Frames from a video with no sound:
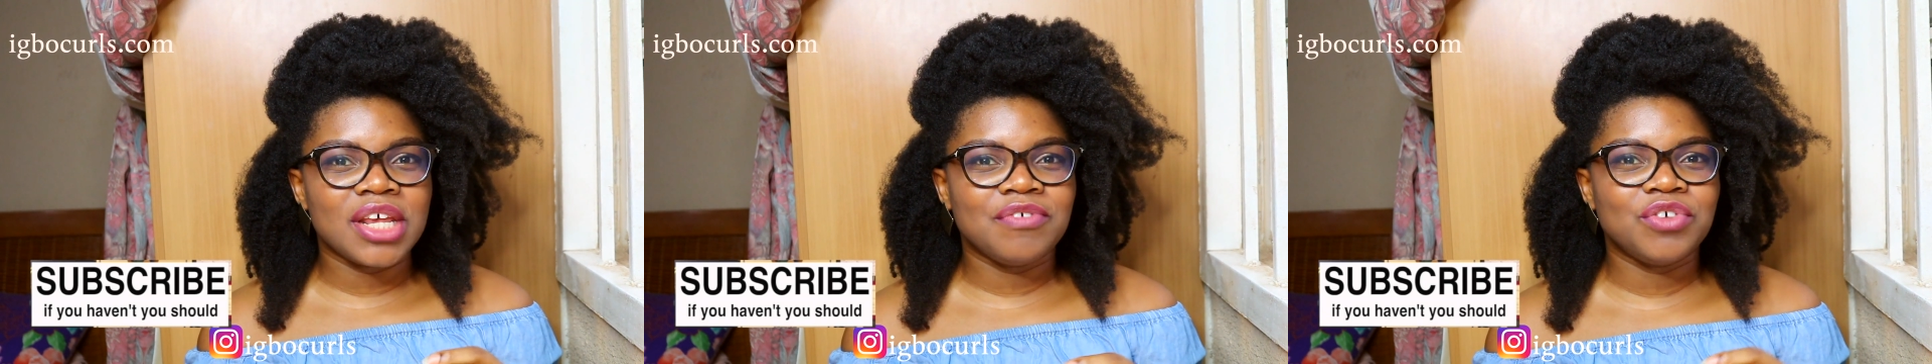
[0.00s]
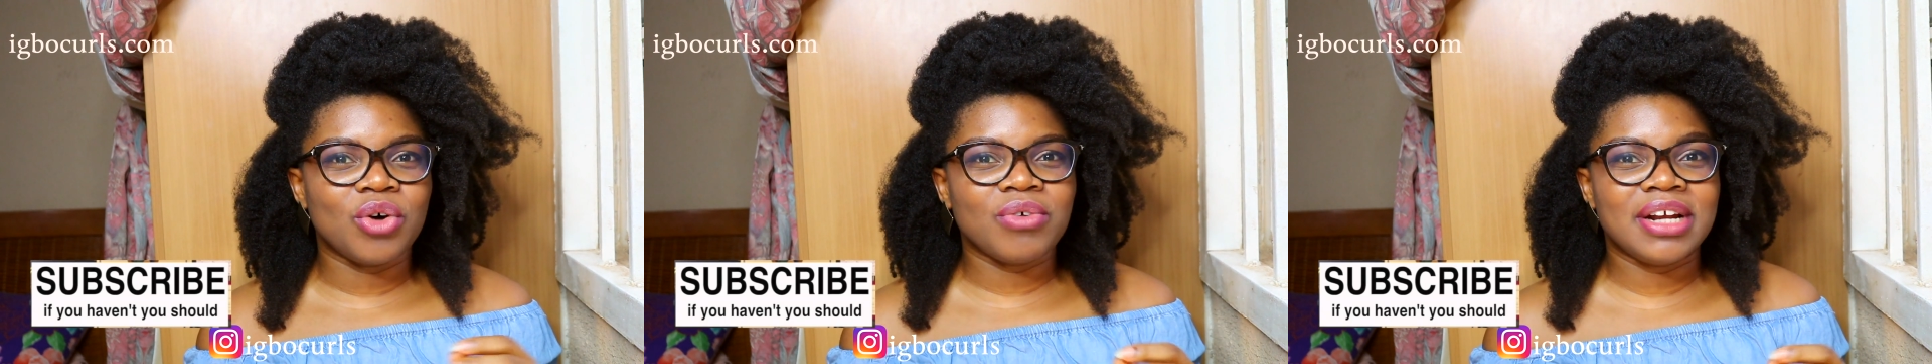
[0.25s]

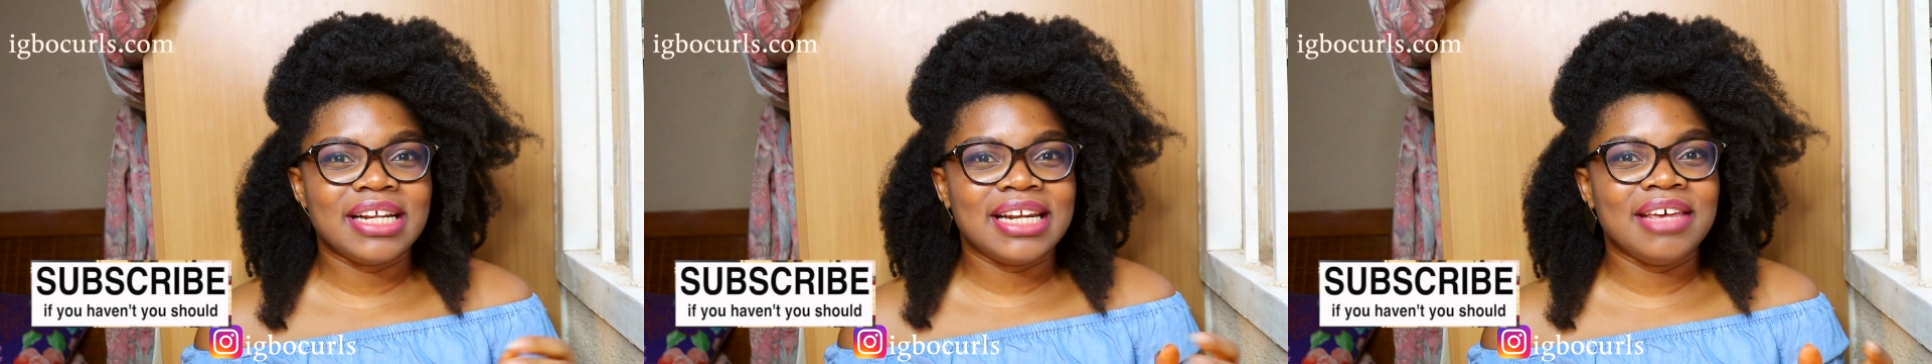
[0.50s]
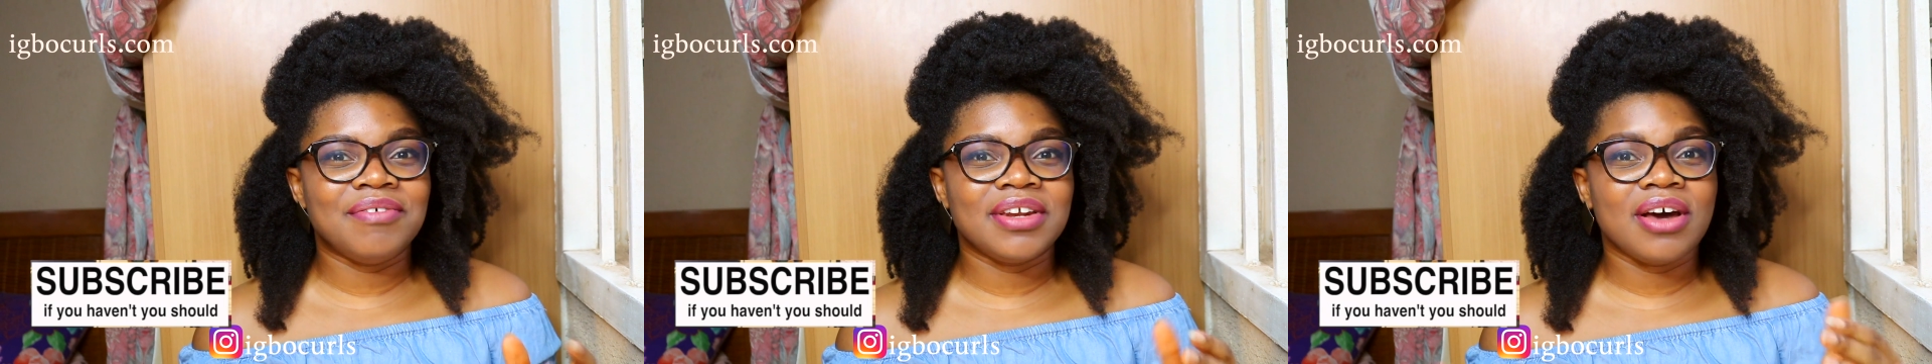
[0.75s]
if you already
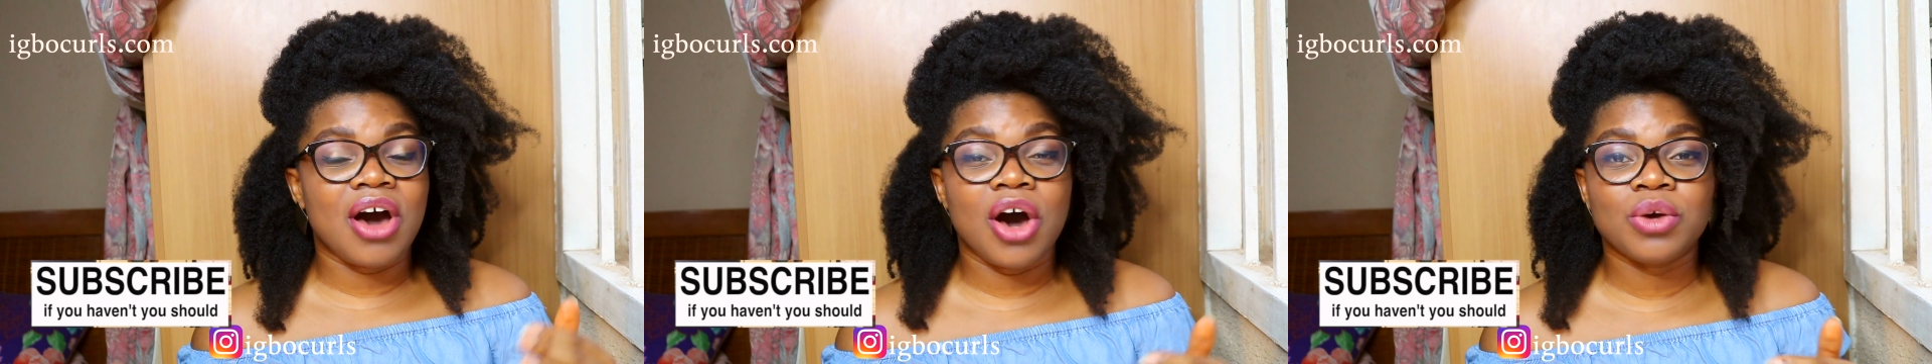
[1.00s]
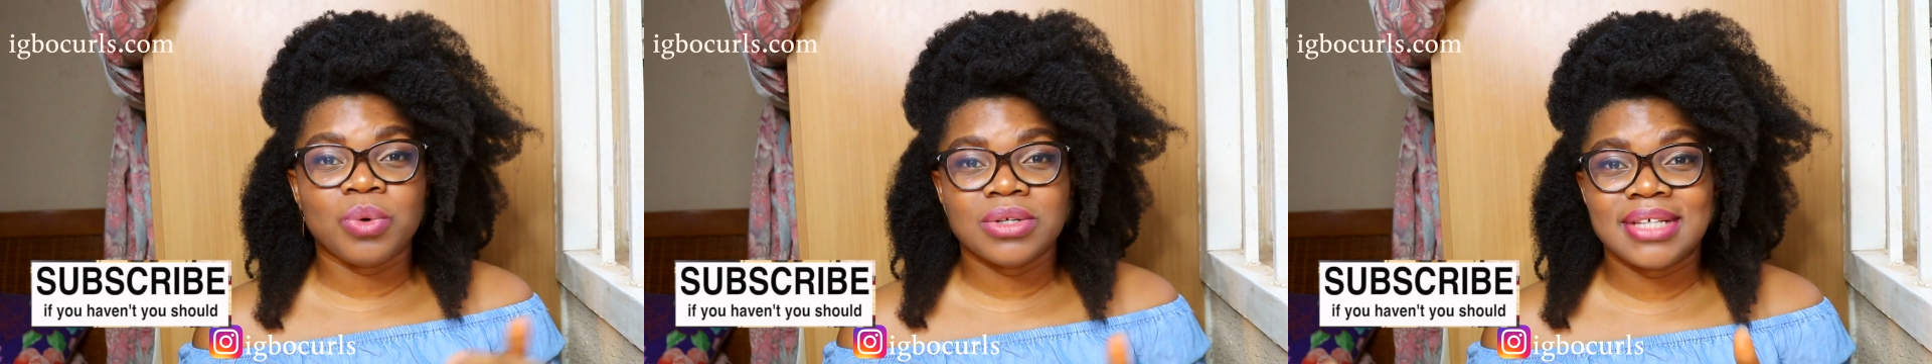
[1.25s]
live in a
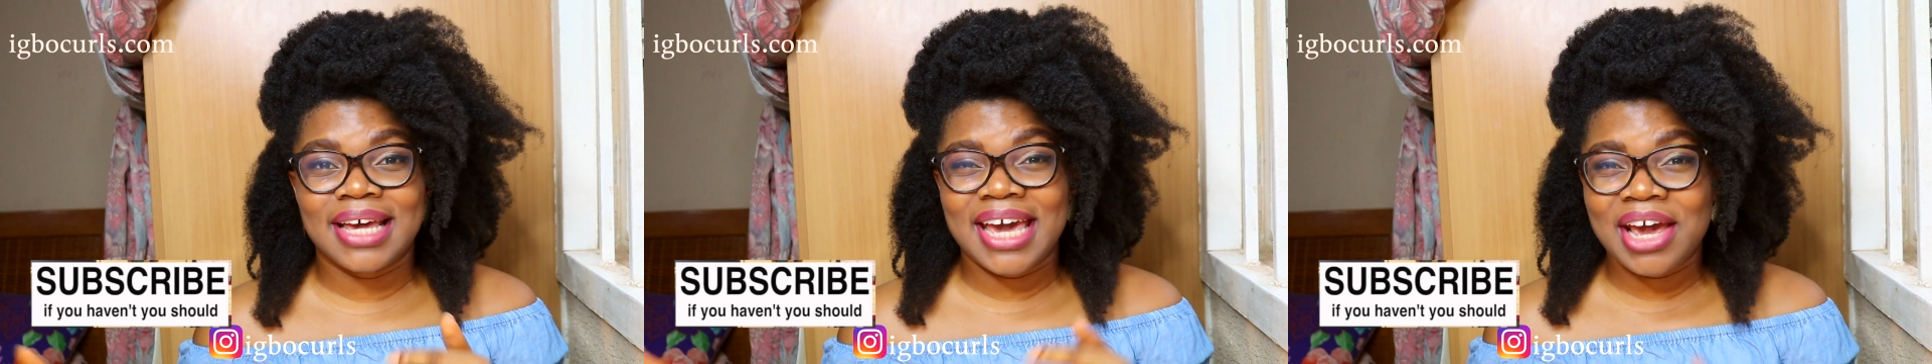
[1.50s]
hard water